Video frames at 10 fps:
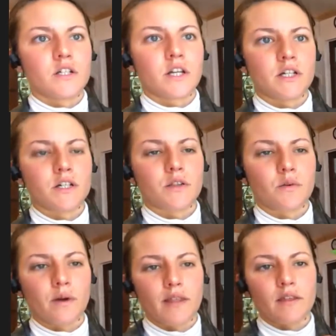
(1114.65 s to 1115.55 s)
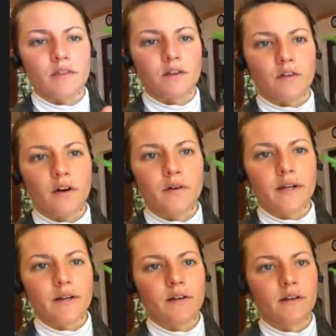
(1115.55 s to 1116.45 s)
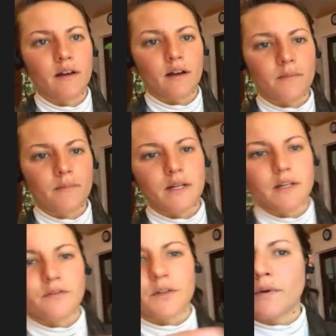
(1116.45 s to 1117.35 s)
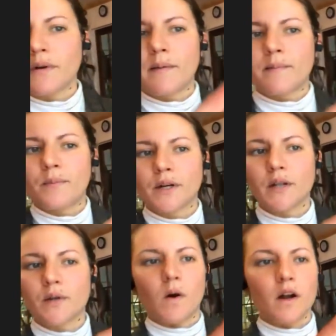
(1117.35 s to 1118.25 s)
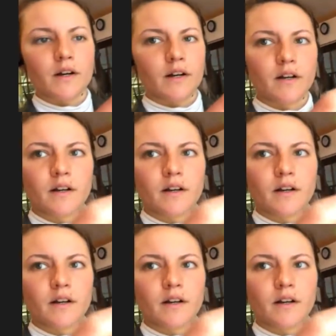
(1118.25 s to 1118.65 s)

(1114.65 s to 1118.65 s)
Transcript: the way that they're growing, and if you put it in water.